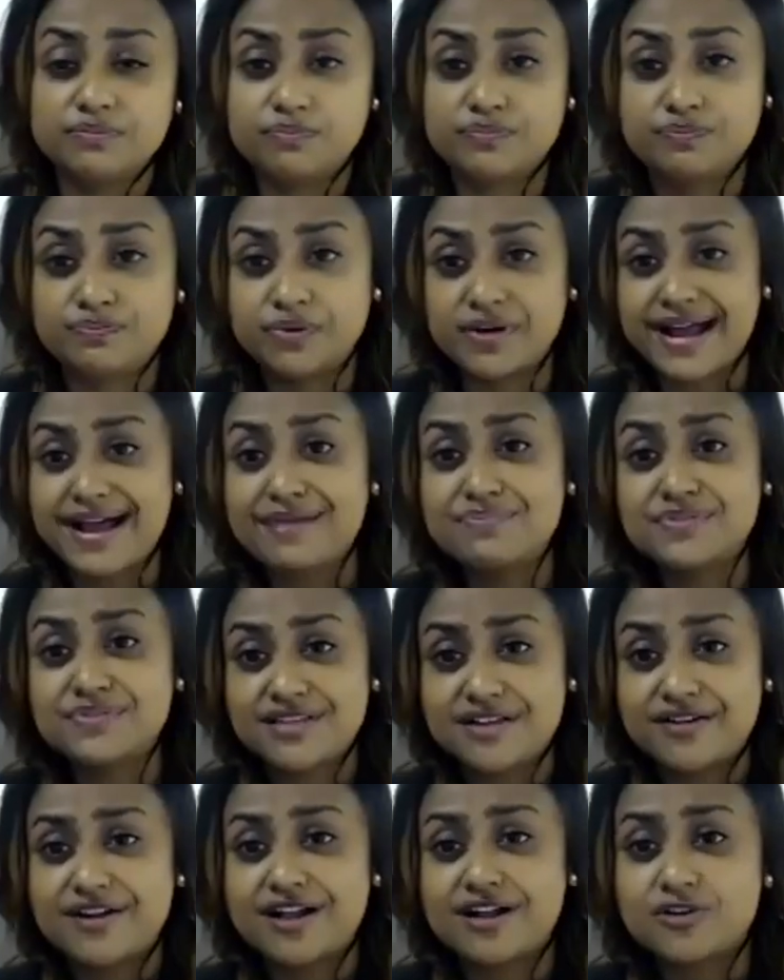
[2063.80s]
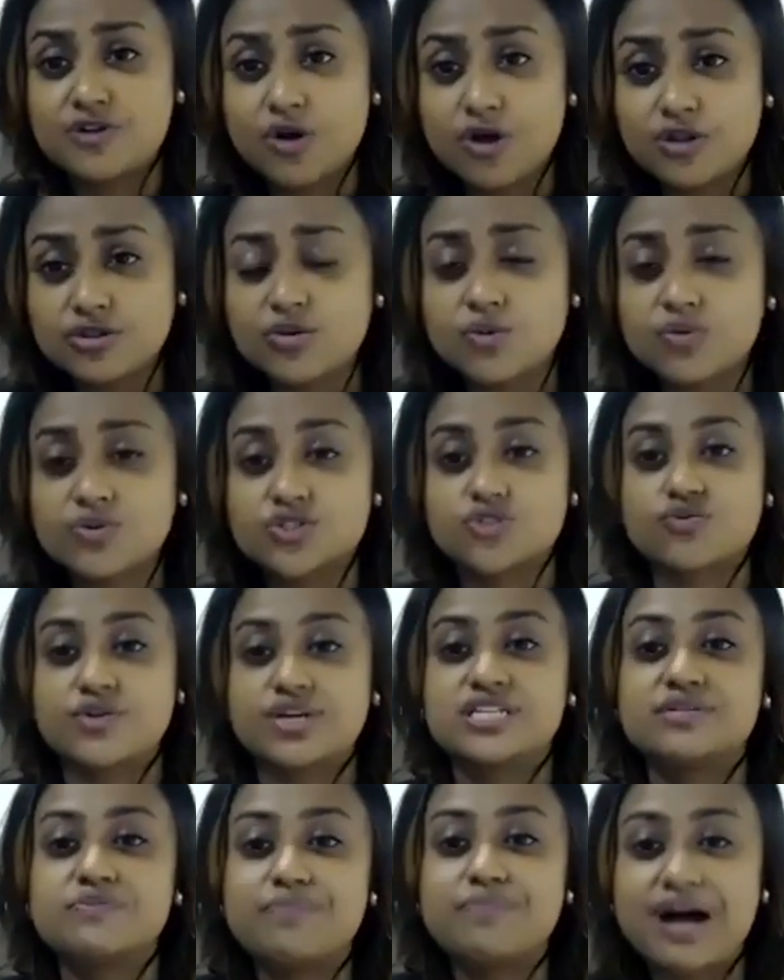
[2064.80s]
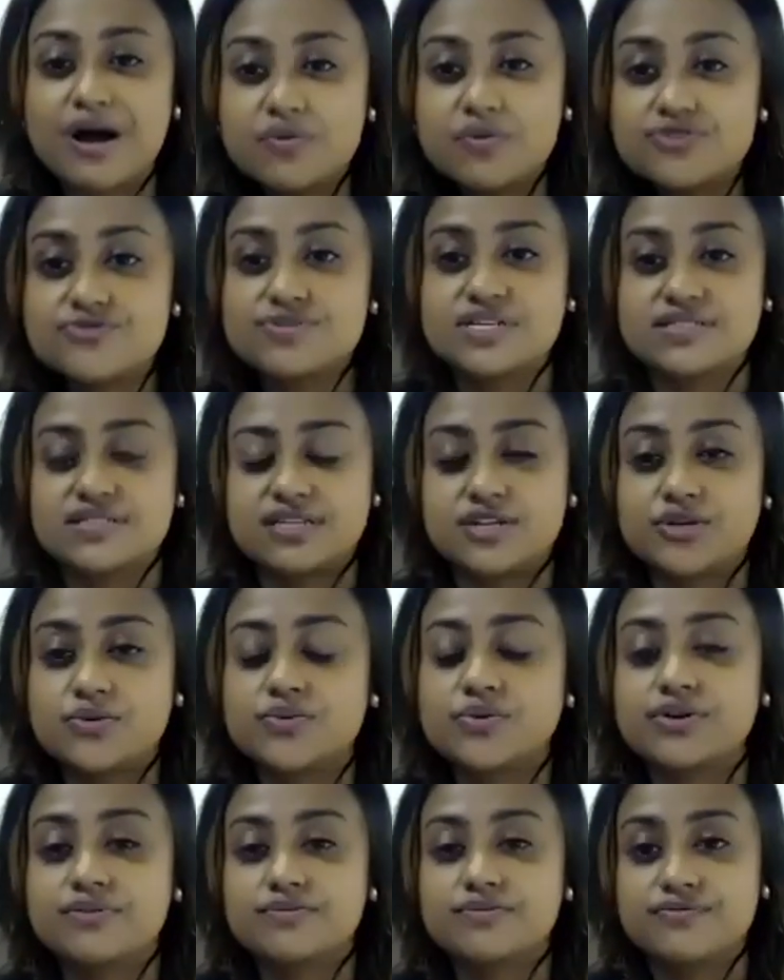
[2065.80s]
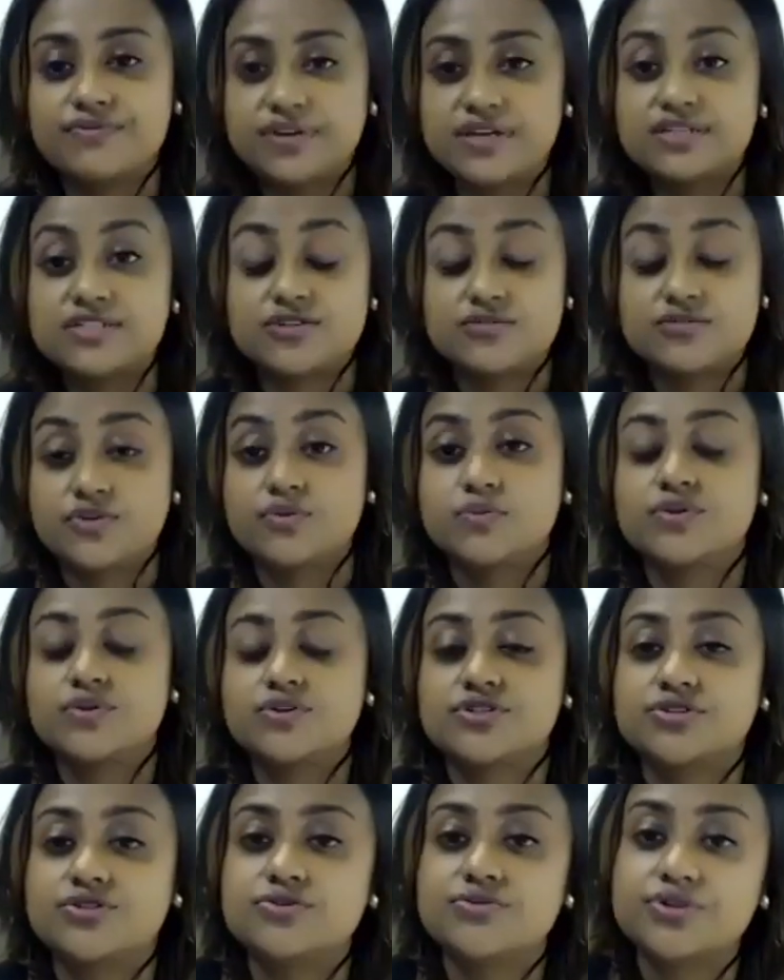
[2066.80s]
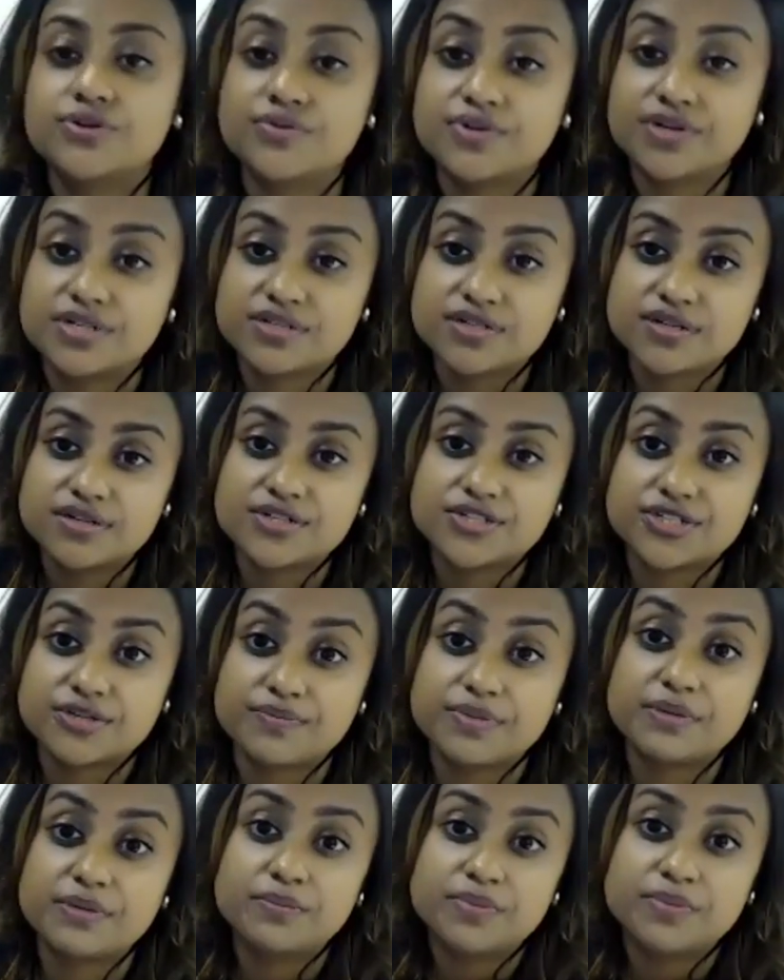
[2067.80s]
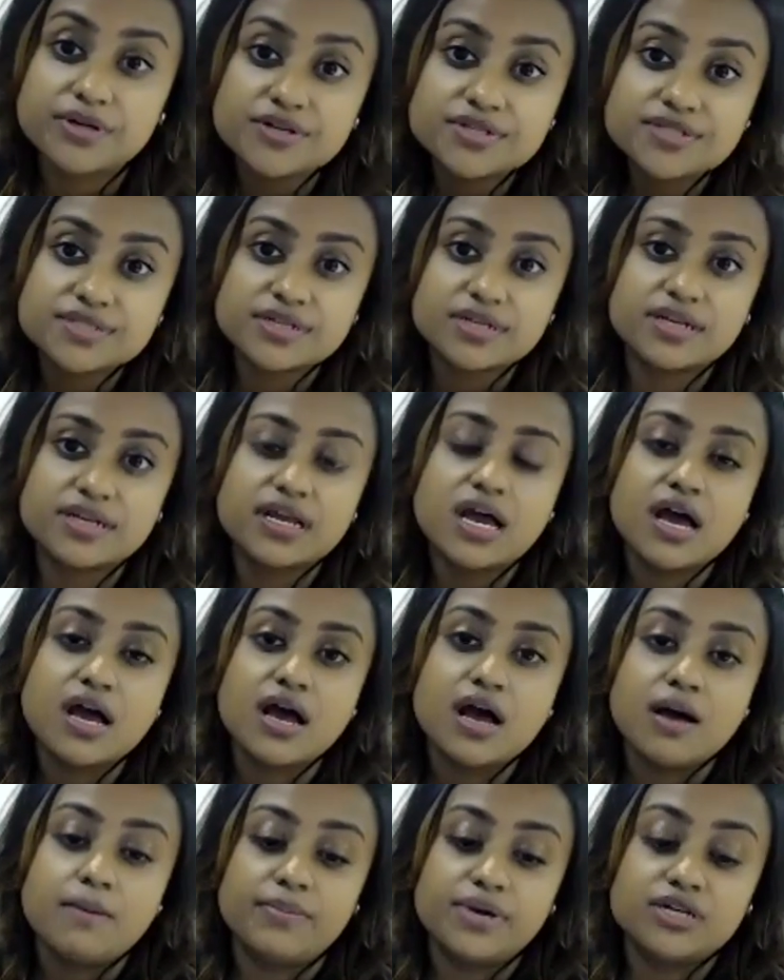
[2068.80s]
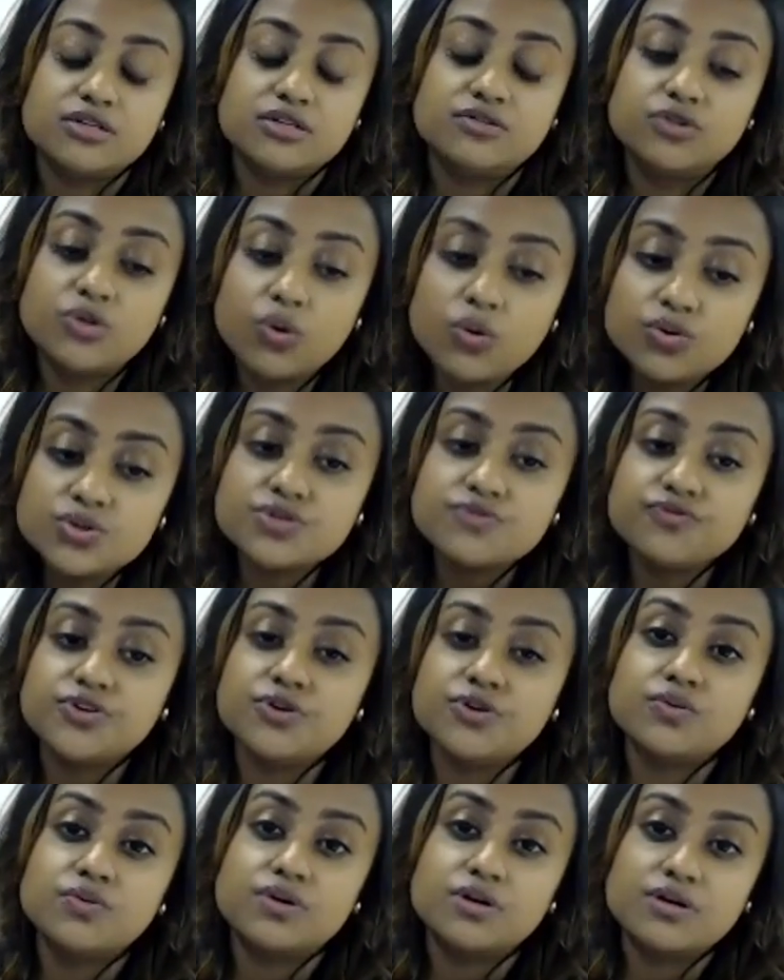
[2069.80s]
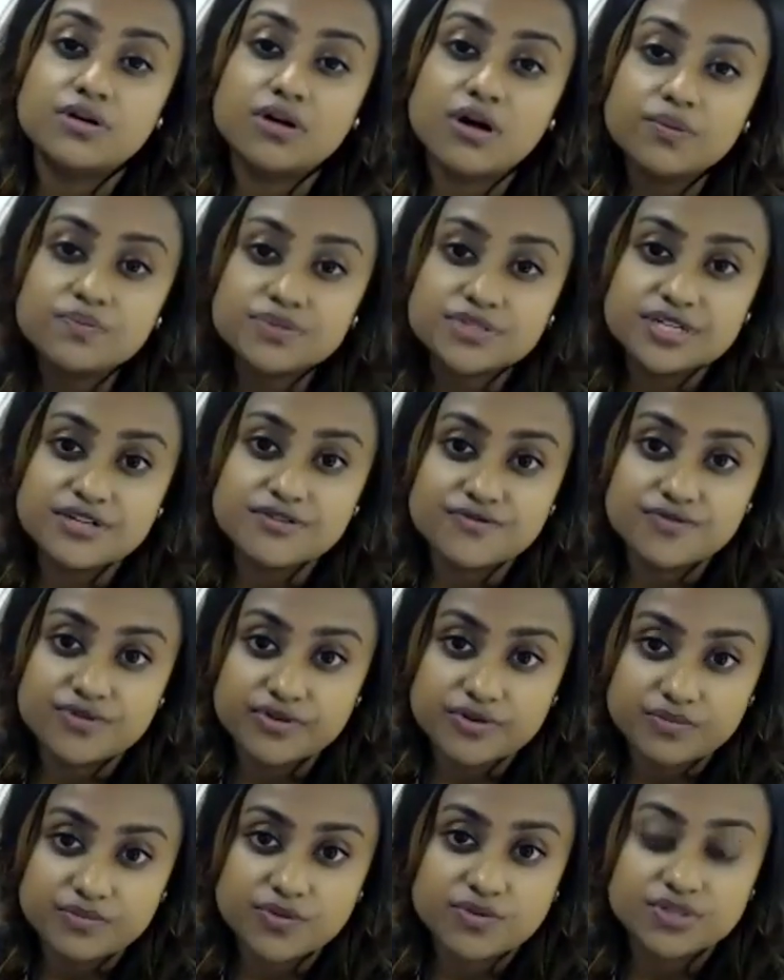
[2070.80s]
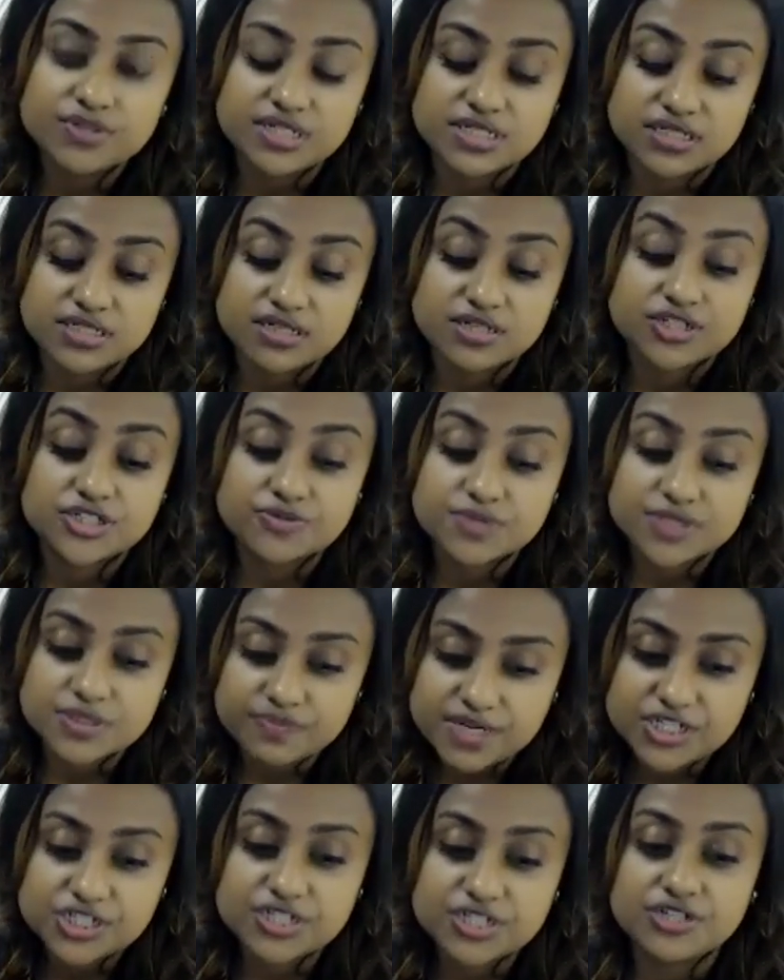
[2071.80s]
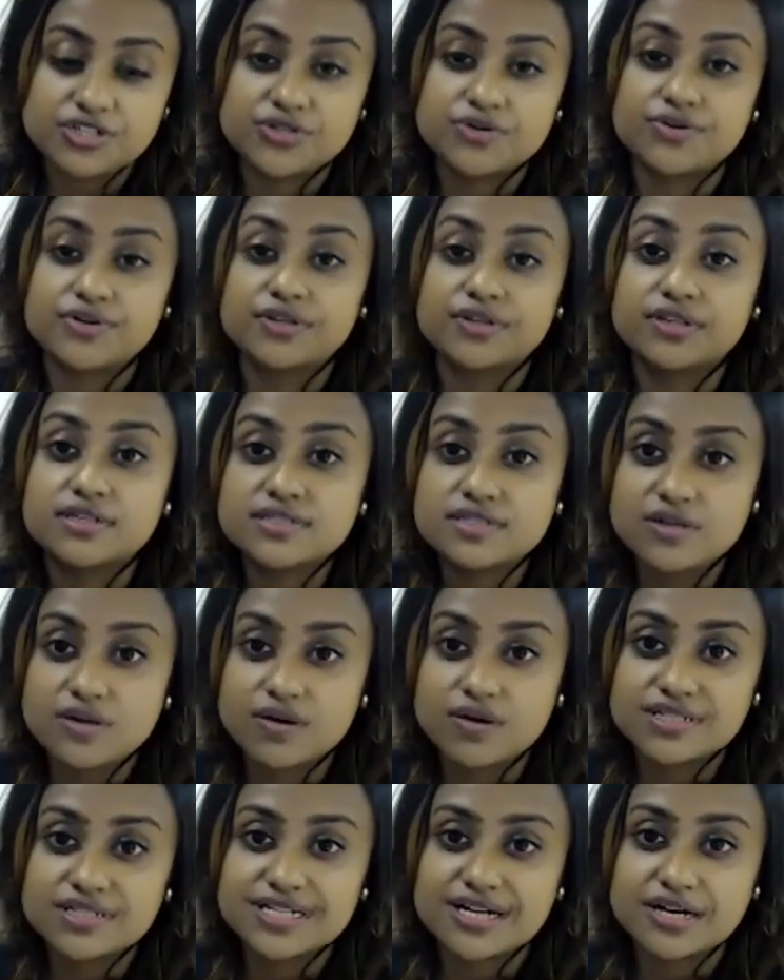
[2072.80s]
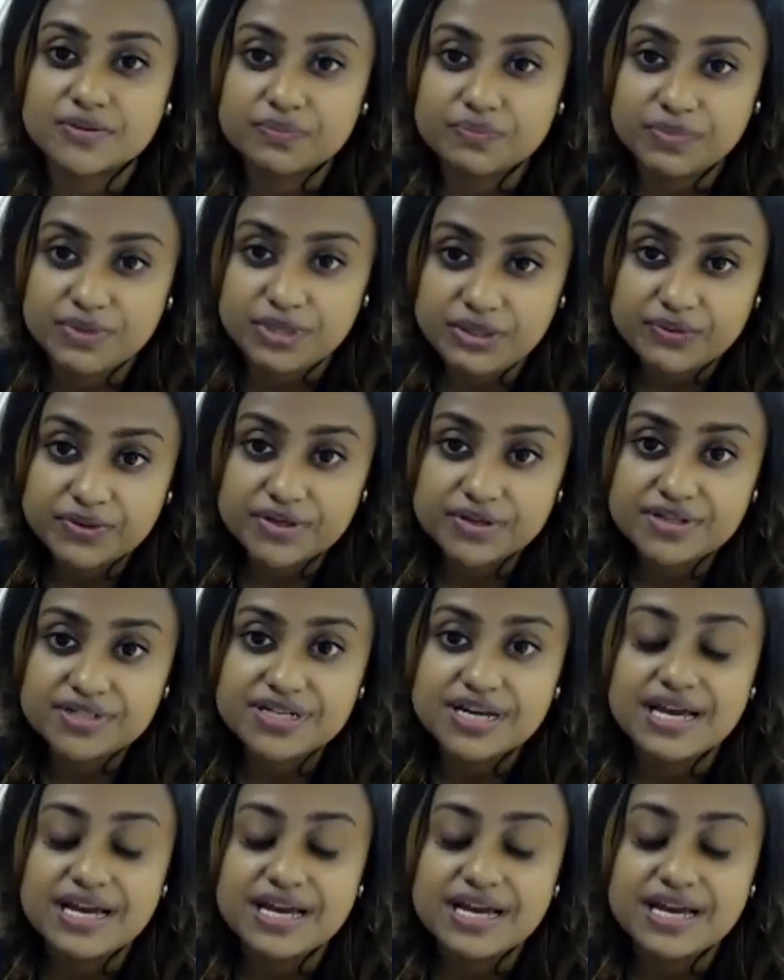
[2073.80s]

perhaps there are not those strict boundaries that you would have faced if you were to do your internship in person. But those of you who are opting for remote internships, especially during this lockdown period,